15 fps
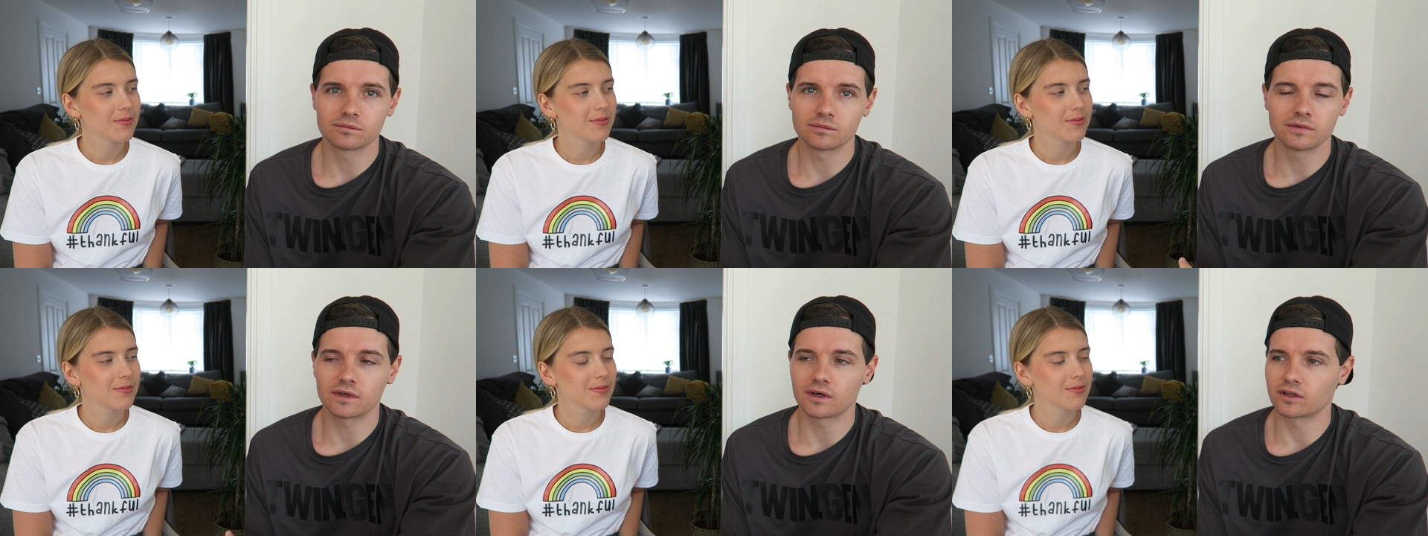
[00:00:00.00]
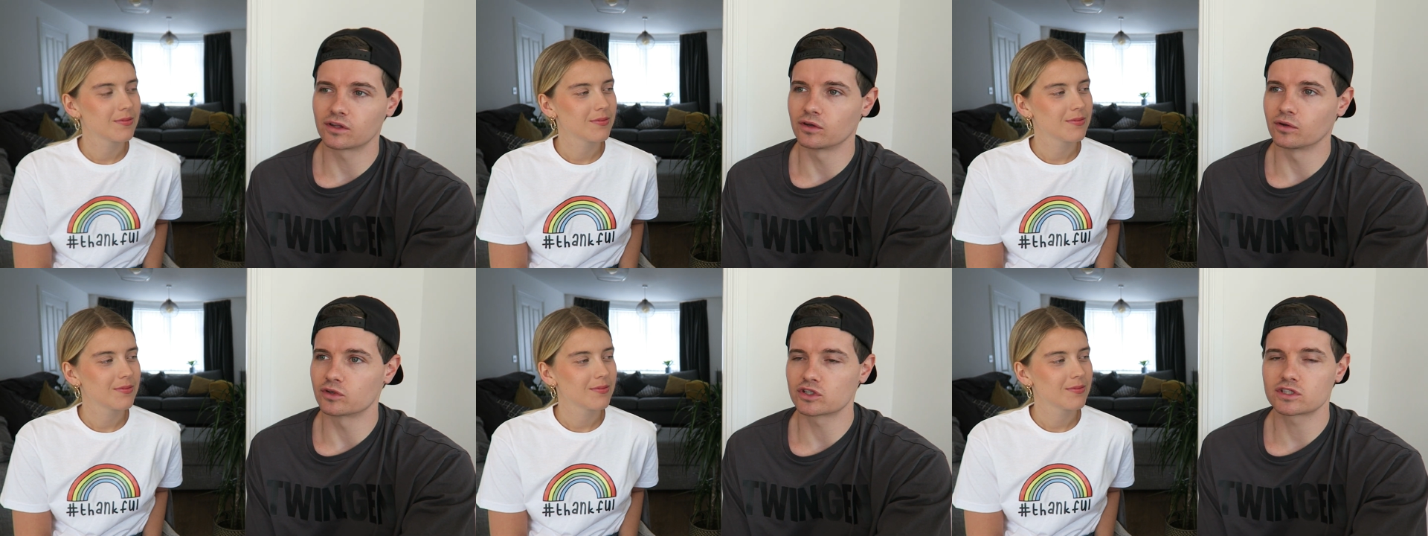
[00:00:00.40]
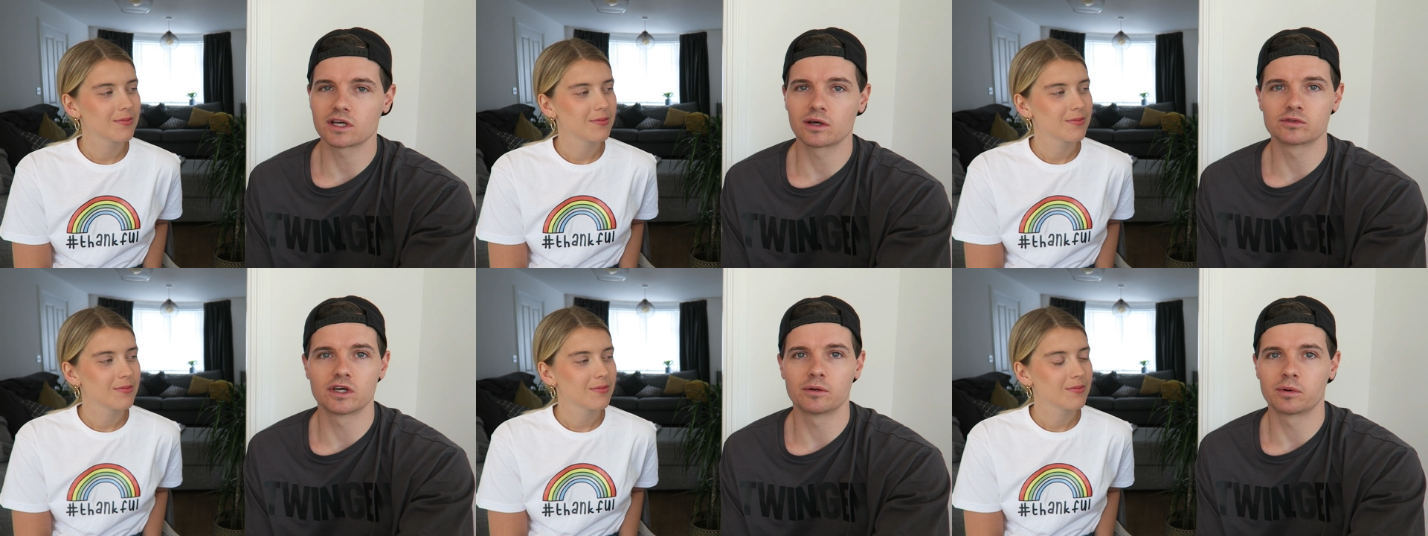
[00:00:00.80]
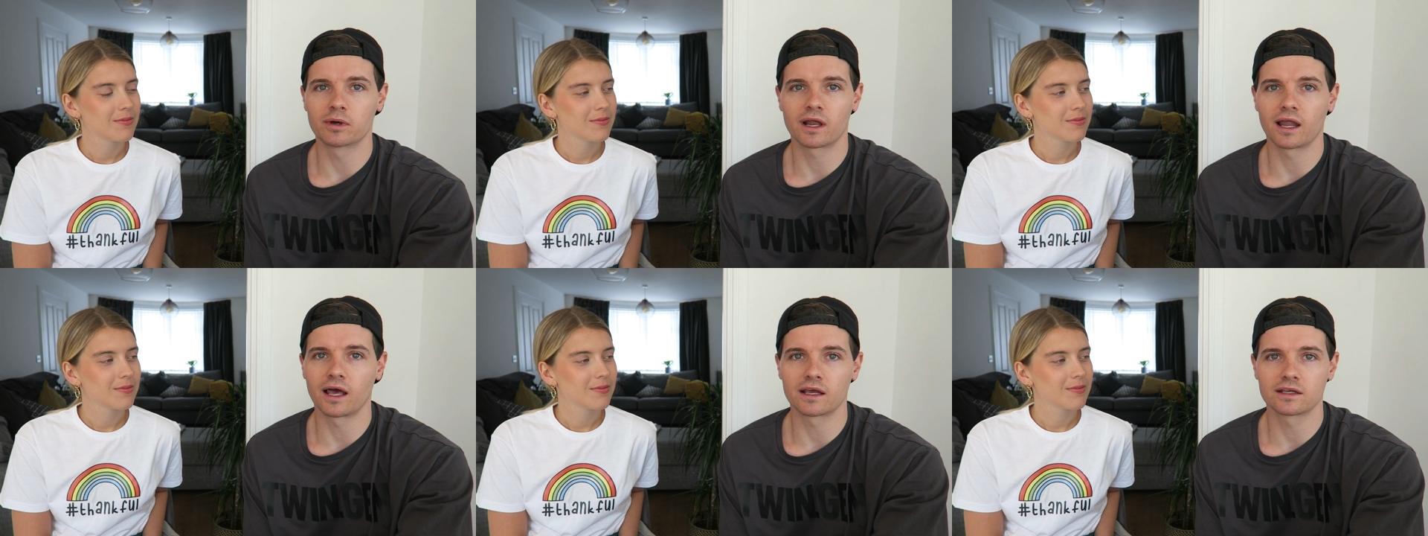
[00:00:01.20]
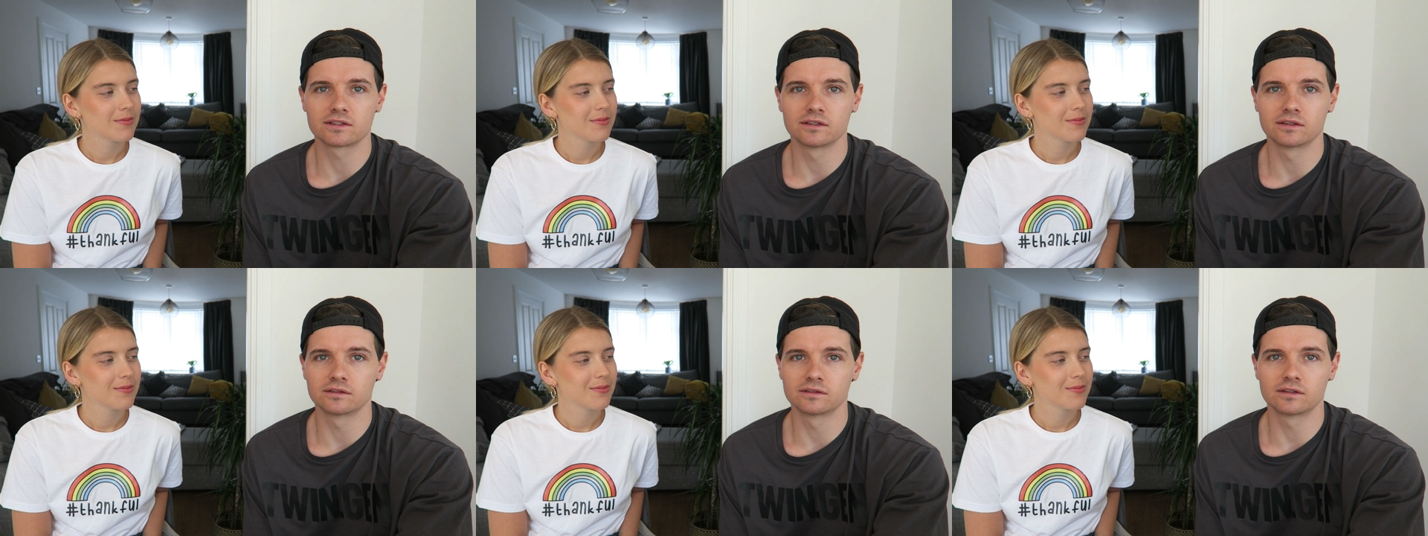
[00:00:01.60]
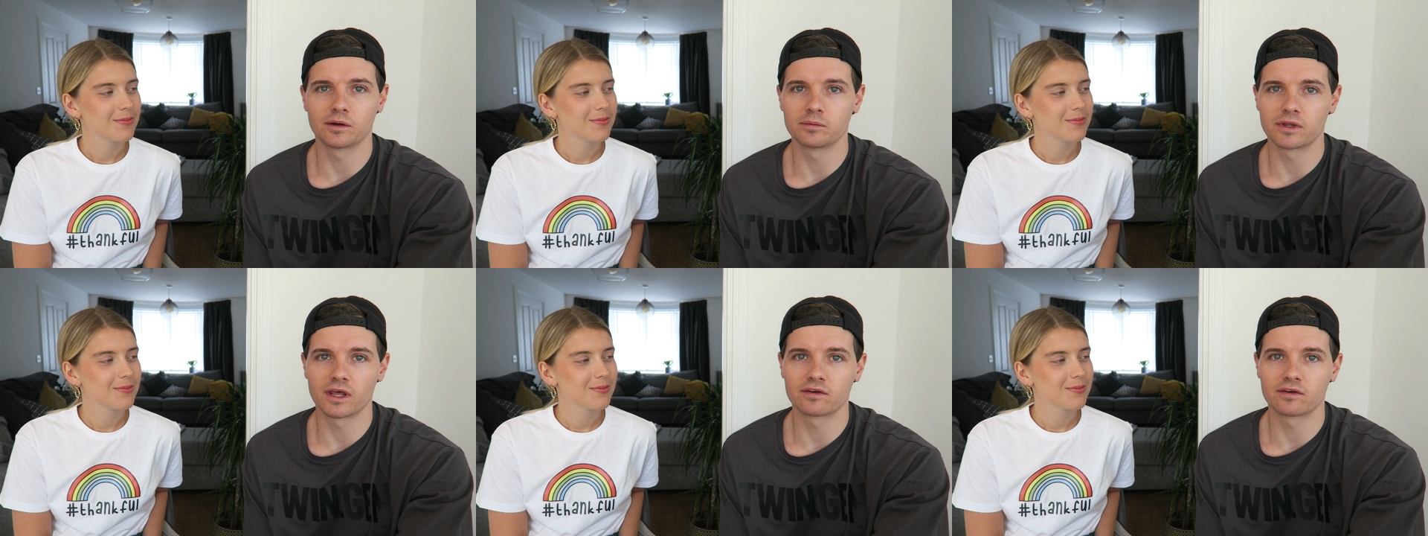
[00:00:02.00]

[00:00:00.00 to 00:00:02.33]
Speaker 1: I don't know, it just sounds upper class, and I'm